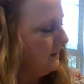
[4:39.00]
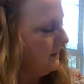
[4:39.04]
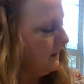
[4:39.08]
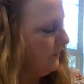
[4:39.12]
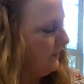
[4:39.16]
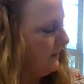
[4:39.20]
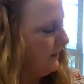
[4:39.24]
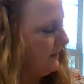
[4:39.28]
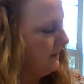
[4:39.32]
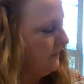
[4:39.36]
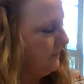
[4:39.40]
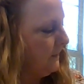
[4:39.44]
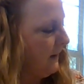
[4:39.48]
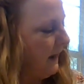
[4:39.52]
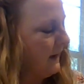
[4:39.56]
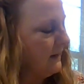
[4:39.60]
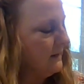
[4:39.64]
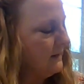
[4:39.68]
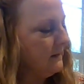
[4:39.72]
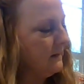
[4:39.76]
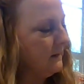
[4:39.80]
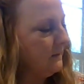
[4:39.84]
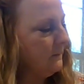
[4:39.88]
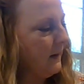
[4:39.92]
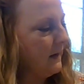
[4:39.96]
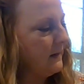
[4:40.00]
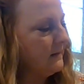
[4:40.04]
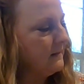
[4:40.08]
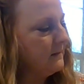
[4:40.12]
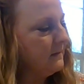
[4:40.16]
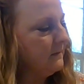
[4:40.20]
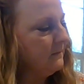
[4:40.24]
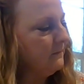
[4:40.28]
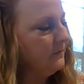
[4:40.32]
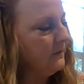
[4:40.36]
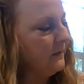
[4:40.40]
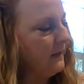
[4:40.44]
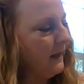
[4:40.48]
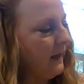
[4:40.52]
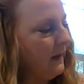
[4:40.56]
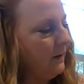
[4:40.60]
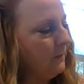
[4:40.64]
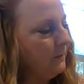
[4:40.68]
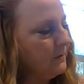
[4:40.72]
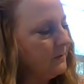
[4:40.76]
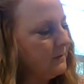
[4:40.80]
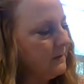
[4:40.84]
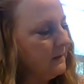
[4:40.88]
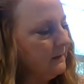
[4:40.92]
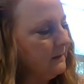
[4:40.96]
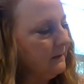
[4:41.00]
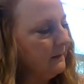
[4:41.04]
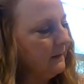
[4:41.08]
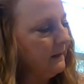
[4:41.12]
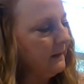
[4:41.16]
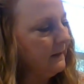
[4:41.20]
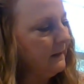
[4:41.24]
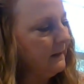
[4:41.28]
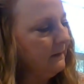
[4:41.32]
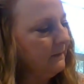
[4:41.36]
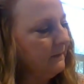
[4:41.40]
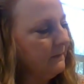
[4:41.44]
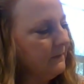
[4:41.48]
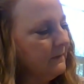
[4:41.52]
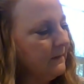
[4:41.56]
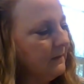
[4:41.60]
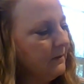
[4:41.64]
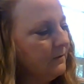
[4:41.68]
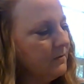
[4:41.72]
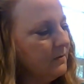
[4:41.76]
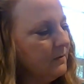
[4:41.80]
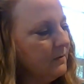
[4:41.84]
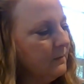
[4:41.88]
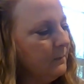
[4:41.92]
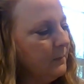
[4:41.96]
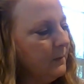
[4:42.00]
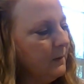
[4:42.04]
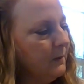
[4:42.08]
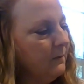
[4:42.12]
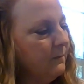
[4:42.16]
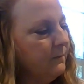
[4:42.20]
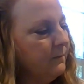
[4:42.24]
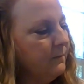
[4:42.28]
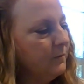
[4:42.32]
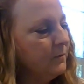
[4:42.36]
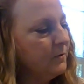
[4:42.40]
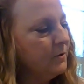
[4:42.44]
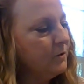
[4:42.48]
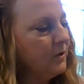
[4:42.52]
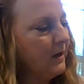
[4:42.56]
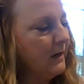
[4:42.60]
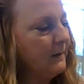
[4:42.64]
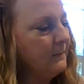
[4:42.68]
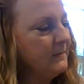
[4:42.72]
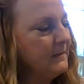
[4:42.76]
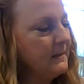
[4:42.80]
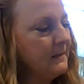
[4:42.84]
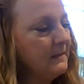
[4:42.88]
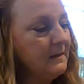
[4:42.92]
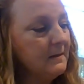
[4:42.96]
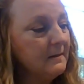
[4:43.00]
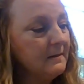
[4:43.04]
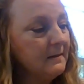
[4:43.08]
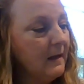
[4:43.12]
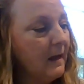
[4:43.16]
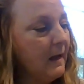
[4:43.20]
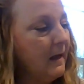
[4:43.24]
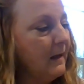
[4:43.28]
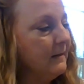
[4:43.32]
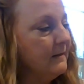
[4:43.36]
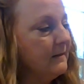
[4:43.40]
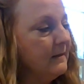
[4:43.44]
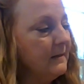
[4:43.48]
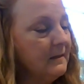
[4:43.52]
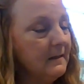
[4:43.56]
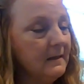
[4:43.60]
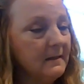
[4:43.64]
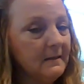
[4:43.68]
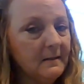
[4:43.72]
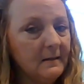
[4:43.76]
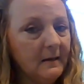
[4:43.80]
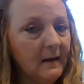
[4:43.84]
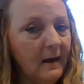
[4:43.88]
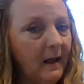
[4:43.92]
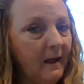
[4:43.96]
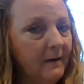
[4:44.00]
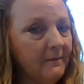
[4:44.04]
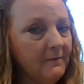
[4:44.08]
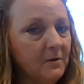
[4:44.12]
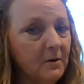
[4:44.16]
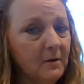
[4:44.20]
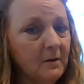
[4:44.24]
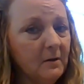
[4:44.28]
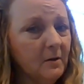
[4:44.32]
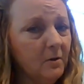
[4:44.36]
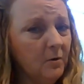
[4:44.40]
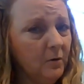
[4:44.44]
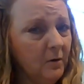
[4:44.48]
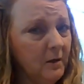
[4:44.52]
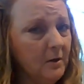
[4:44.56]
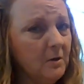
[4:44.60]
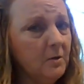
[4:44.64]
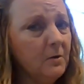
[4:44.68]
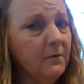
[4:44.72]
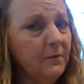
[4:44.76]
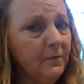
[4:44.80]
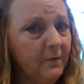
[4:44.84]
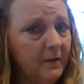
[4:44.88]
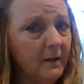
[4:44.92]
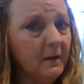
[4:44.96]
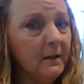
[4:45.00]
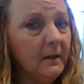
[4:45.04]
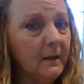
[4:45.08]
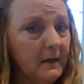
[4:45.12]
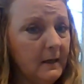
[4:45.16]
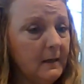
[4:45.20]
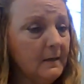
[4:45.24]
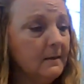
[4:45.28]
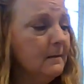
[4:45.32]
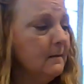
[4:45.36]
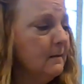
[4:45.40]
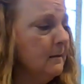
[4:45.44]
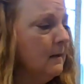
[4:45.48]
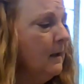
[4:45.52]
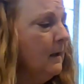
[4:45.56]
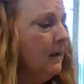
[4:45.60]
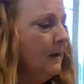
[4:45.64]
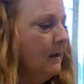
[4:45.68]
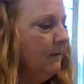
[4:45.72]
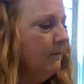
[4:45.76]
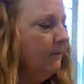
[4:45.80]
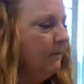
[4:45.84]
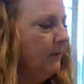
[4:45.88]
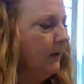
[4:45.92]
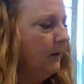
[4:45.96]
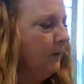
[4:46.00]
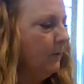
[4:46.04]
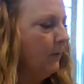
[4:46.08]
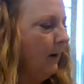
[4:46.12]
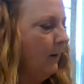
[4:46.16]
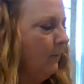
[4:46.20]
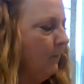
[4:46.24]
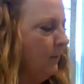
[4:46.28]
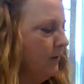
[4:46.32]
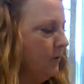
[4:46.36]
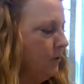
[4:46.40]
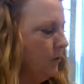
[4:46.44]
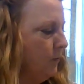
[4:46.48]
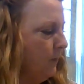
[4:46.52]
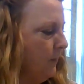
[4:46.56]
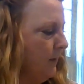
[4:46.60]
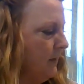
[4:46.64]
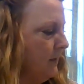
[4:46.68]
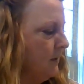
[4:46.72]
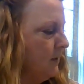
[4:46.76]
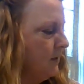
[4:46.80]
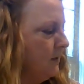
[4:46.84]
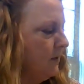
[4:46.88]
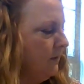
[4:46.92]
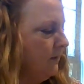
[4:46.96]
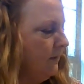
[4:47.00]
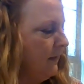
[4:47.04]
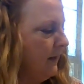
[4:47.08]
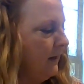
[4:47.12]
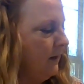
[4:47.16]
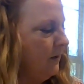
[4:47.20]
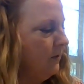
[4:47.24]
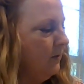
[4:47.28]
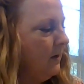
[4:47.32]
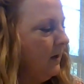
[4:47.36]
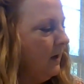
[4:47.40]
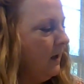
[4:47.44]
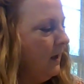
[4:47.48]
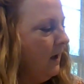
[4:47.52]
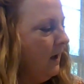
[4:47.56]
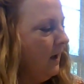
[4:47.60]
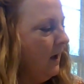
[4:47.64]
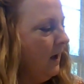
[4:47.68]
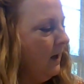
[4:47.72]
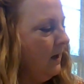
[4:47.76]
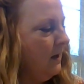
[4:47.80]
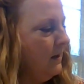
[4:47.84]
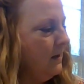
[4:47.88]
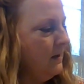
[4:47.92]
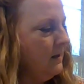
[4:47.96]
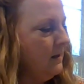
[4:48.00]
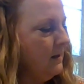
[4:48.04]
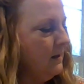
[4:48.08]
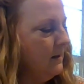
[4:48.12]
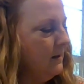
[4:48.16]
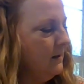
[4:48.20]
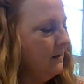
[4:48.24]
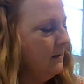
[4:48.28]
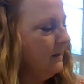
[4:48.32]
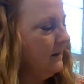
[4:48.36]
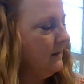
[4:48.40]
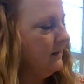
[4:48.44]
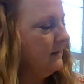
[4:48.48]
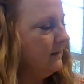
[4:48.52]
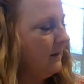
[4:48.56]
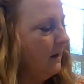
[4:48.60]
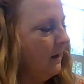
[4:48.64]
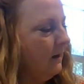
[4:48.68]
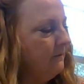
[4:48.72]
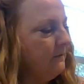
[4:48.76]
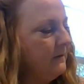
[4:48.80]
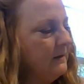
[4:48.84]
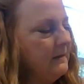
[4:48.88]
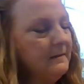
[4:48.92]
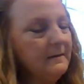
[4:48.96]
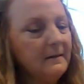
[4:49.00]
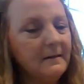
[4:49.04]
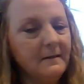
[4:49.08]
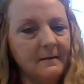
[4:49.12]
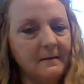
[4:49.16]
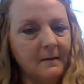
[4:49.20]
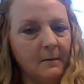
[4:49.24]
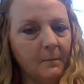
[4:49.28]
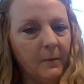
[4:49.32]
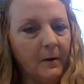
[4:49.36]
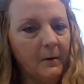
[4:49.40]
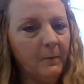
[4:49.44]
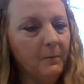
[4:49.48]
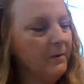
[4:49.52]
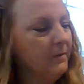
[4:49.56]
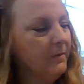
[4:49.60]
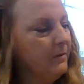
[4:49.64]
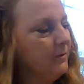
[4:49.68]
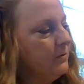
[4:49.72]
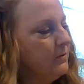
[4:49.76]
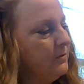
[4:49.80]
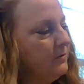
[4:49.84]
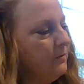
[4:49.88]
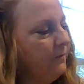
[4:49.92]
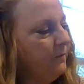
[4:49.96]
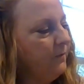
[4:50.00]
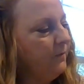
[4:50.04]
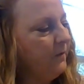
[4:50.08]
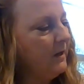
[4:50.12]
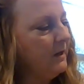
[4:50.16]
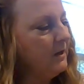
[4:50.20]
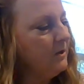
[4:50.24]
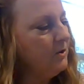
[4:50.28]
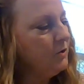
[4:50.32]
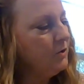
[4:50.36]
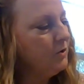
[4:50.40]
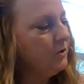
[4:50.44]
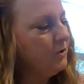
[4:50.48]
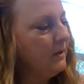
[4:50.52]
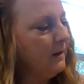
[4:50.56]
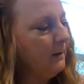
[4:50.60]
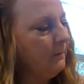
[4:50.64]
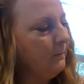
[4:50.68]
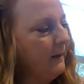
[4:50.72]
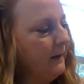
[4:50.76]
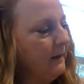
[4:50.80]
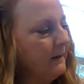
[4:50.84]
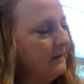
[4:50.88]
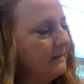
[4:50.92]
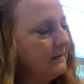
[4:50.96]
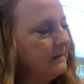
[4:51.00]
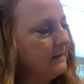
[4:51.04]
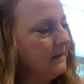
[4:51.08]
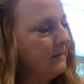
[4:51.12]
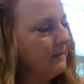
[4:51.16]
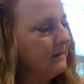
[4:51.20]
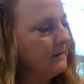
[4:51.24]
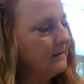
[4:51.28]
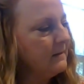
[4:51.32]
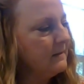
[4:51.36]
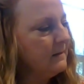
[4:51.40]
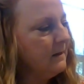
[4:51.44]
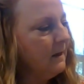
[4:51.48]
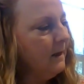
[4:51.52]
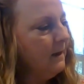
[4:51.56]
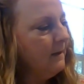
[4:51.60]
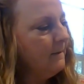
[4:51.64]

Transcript: So he's passing by some flowers and leaves. There's some beautiful shapes and designs. It doesn't have to, you can do fill-ins, figure out what you want to do there. Ah, he's obviously somewhere where there's fish and we can see this